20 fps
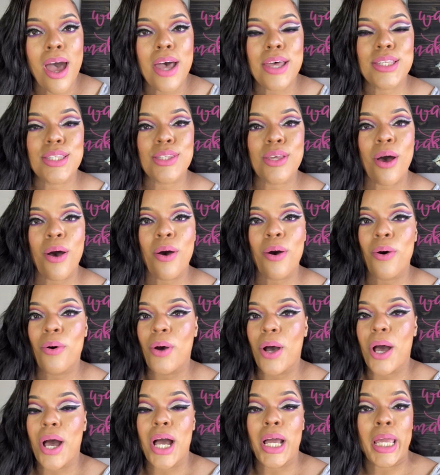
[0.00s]

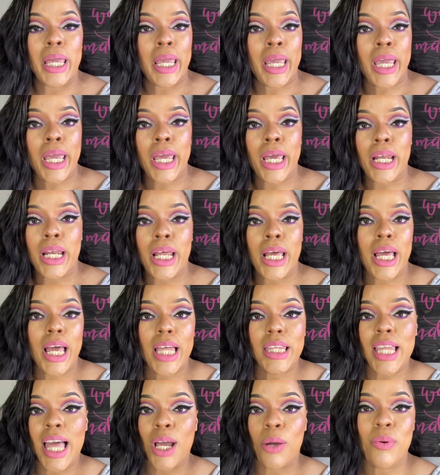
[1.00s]
So again,
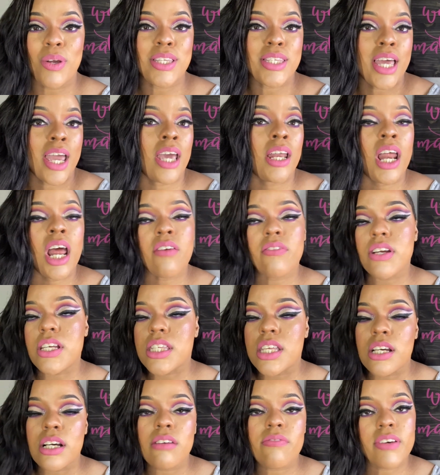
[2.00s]
like we say in every
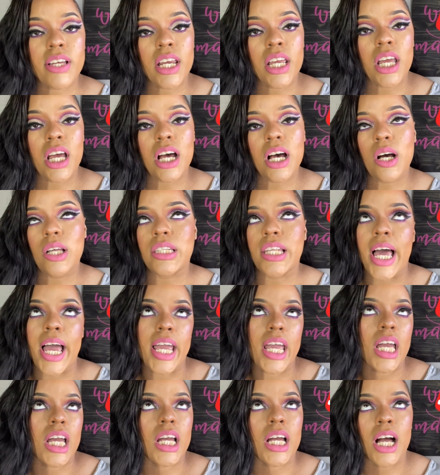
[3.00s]
single video,
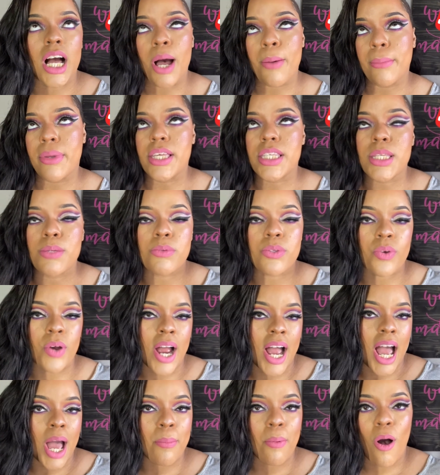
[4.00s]
like, comment,
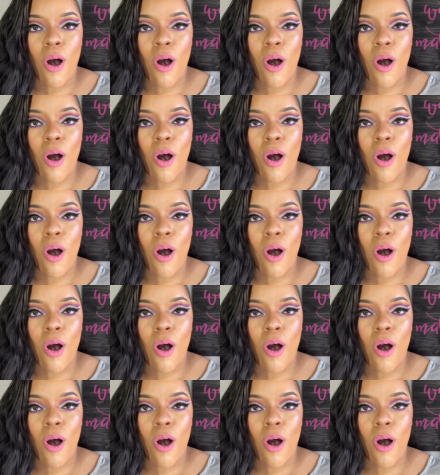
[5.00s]
subscribe,